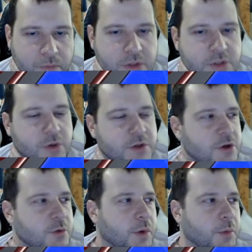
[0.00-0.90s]
So on
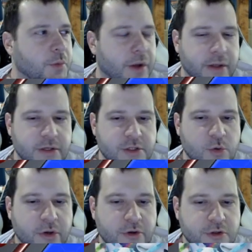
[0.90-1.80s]
turn 1, we're going to get 2
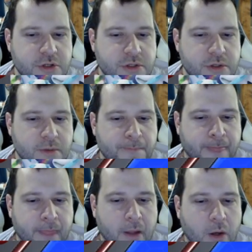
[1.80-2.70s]
energies.
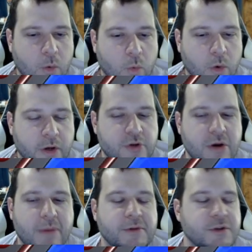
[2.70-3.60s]
We're going to
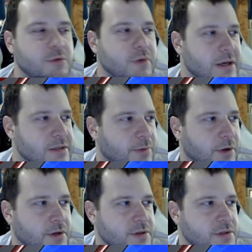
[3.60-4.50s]
drop the 2 Nest
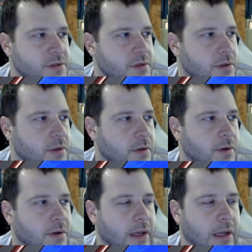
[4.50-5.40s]
Balls
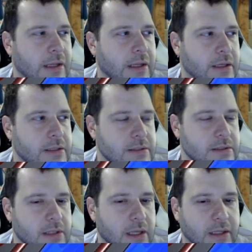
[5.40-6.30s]
and get
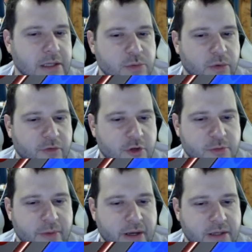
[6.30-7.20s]
at least 1
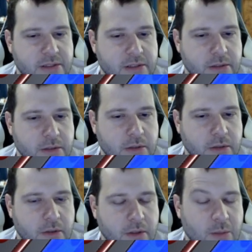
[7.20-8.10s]
Frigibax.
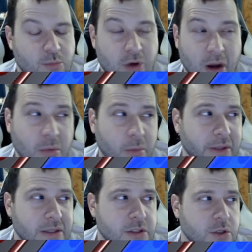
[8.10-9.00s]
Probably
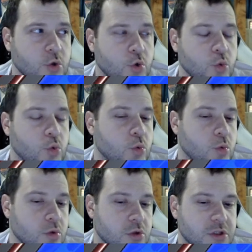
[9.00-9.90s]
2,
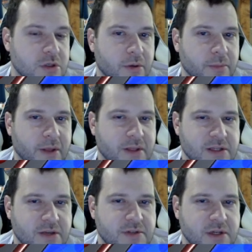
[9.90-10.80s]
just to be on the
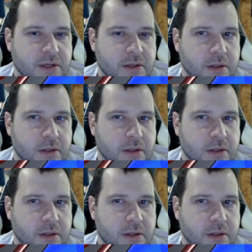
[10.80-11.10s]
safe side.